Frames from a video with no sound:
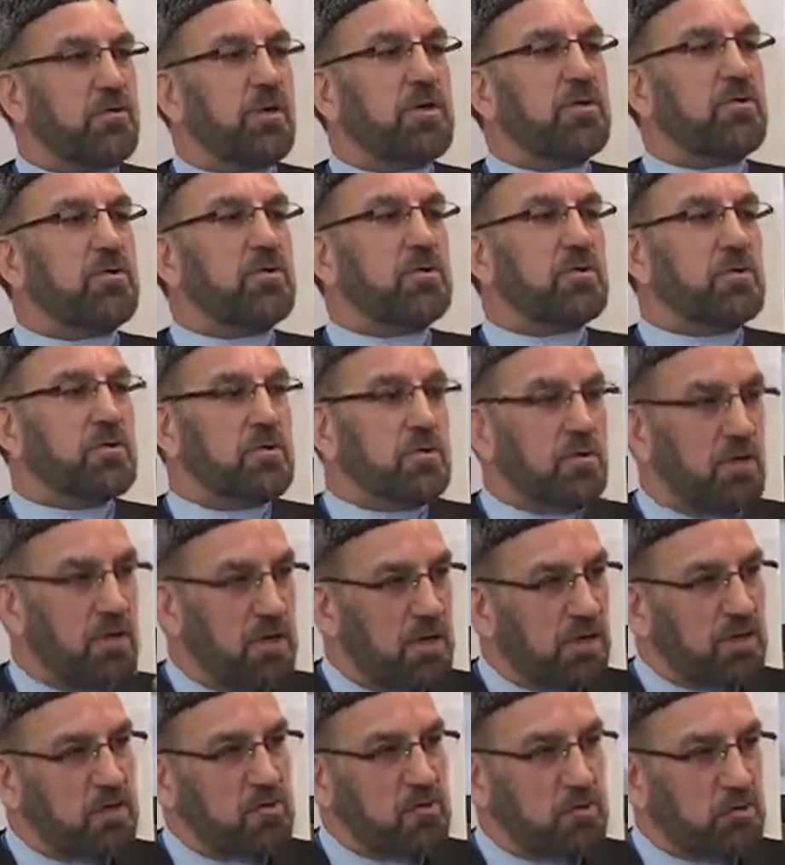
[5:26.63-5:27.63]
What do you do
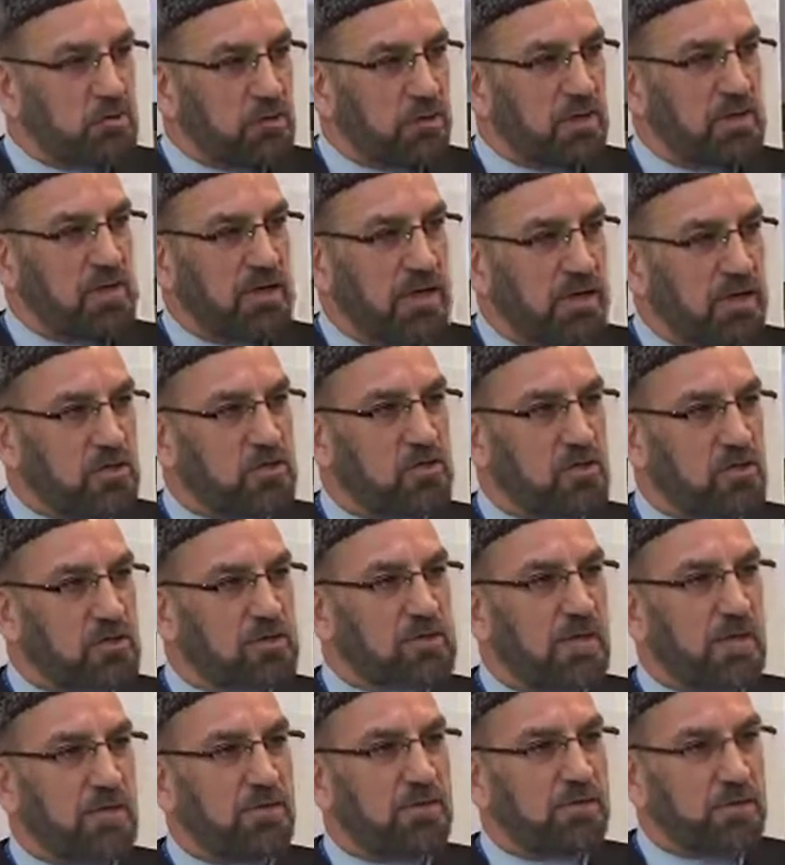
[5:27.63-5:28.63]
to engage
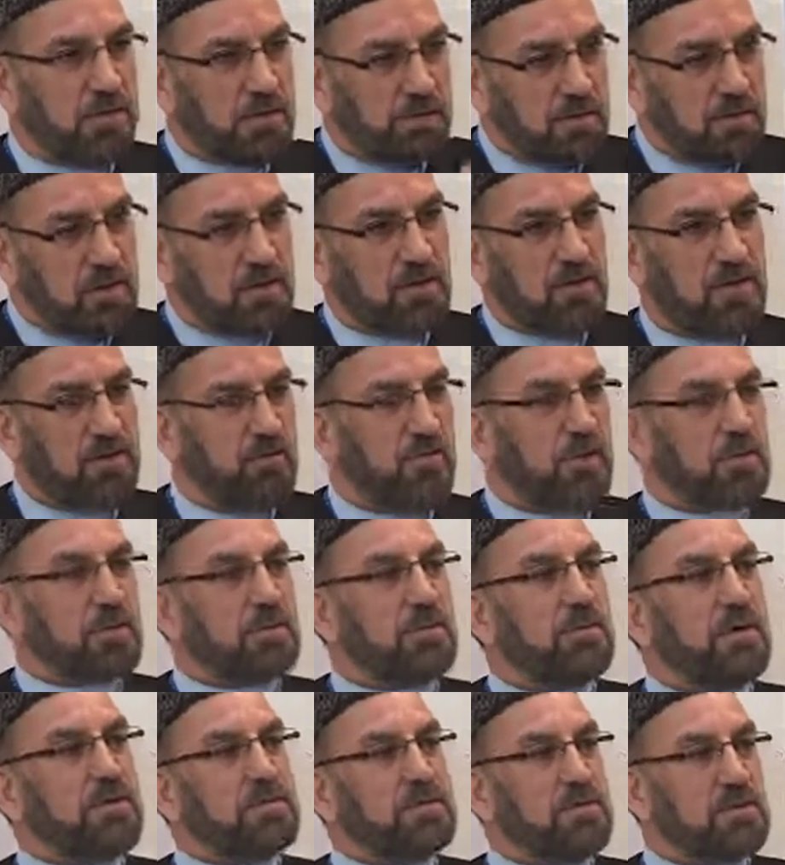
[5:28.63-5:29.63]
yourself in conveying
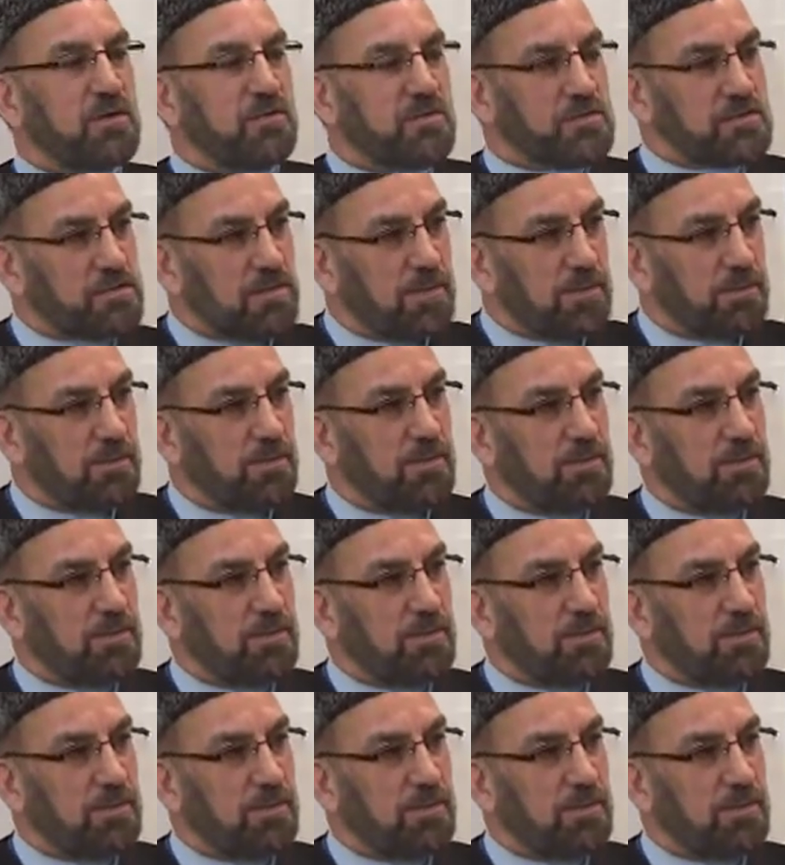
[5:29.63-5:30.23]
the message of Islam?